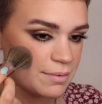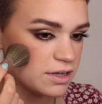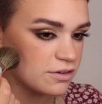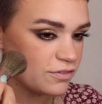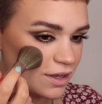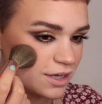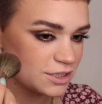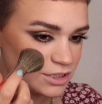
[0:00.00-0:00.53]
bit
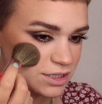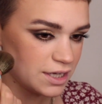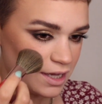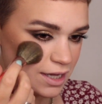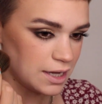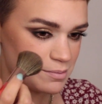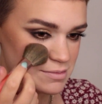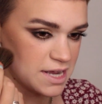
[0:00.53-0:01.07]
of flush,
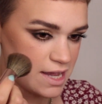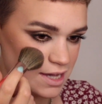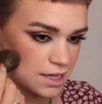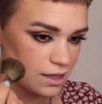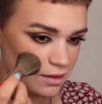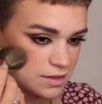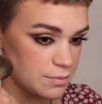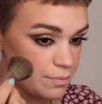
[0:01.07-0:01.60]
I'm
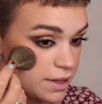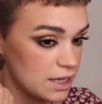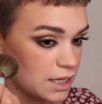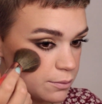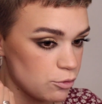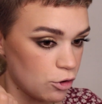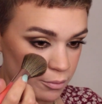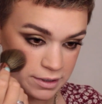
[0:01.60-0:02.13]
taking the
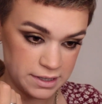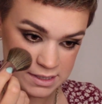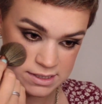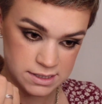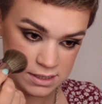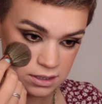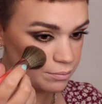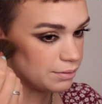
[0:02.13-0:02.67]
Pinky
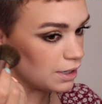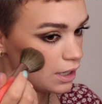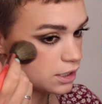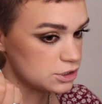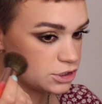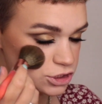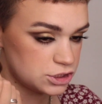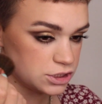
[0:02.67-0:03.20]
Promise
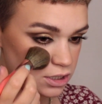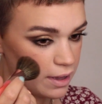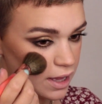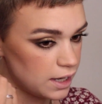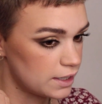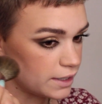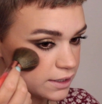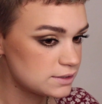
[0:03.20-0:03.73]
blush
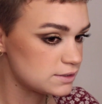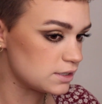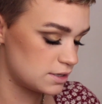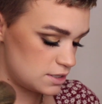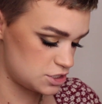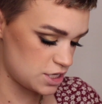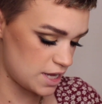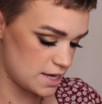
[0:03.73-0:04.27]
palette
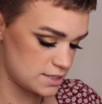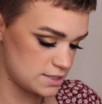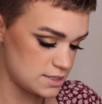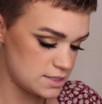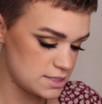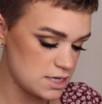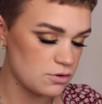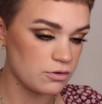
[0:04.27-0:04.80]
and the shade
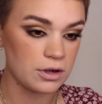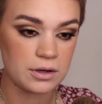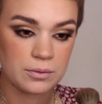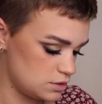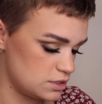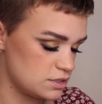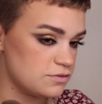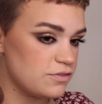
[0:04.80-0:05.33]
Secret,
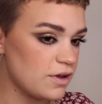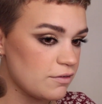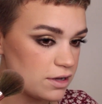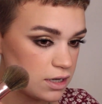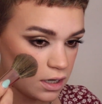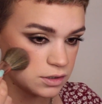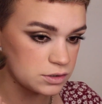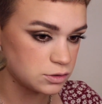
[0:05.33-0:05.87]
which is
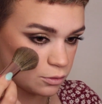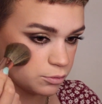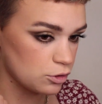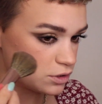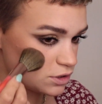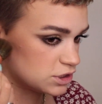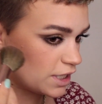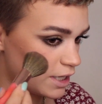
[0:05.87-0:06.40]
very close to a
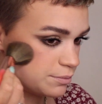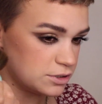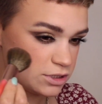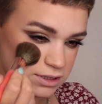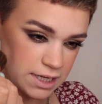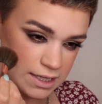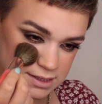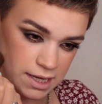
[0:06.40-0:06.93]
bronzer shade, but
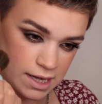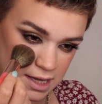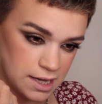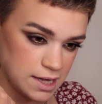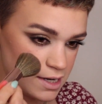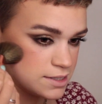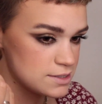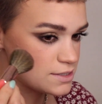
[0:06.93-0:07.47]
just has a
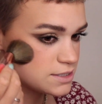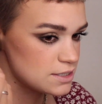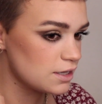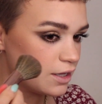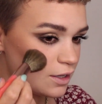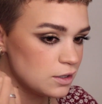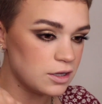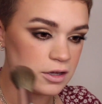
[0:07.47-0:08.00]
hint
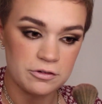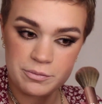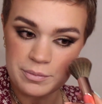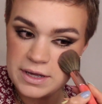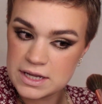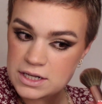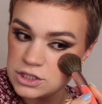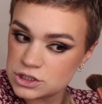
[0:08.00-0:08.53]
of
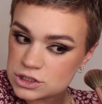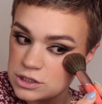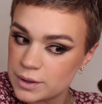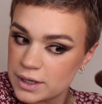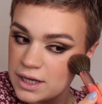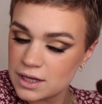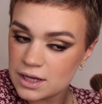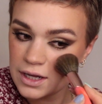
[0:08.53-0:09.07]
peach to
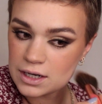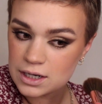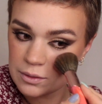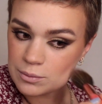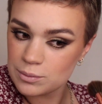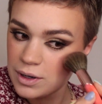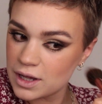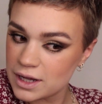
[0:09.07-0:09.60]
it.
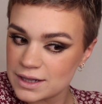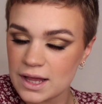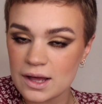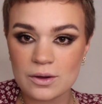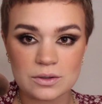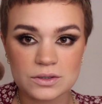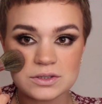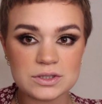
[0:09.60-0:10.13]
I'm applying
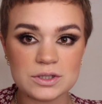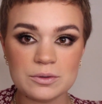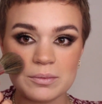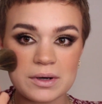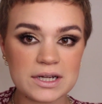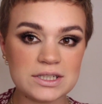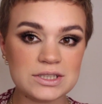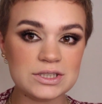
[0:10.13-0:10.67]
that onto
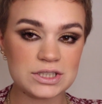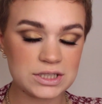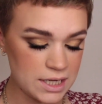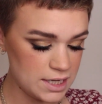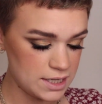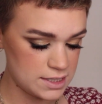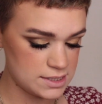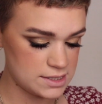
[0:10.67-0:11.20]
my
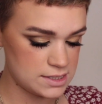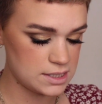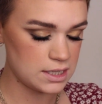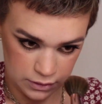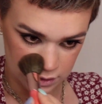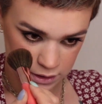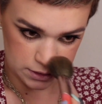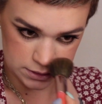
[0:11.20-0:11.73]
cheeks,
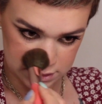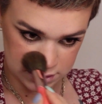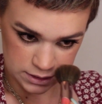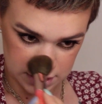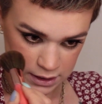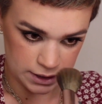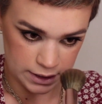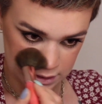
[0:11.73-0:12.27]

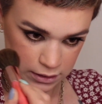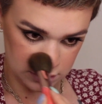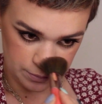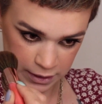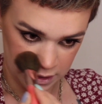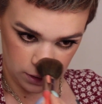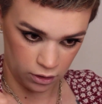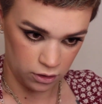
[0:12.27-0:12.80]
just a little
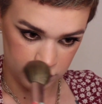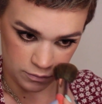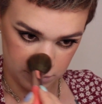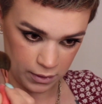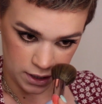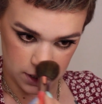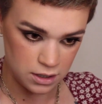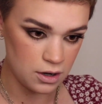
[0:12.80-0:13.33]
bit over
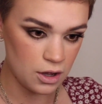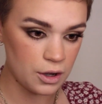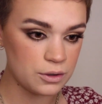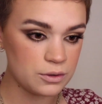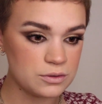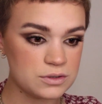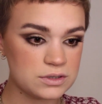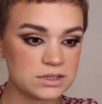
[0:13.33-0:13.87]
my
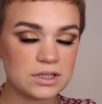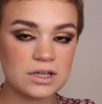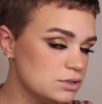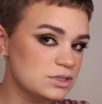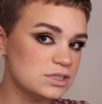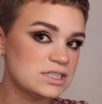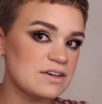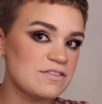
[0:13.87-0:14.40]
nose,
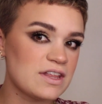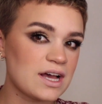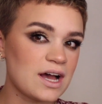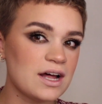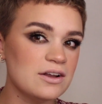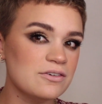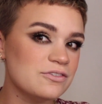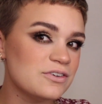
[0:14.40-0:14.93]
just to give it that
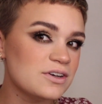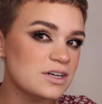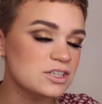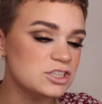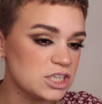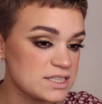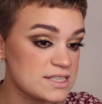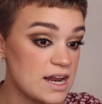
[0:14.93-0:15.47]
kind of
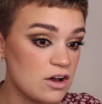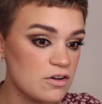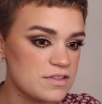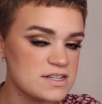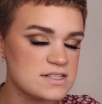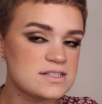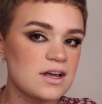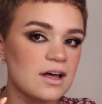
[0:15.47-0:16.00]
just out of
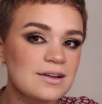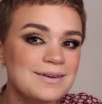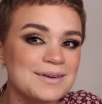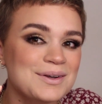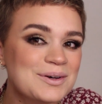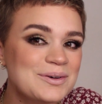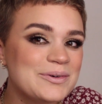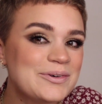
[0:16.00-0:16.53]
the
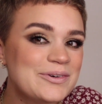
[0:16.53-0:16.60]
sun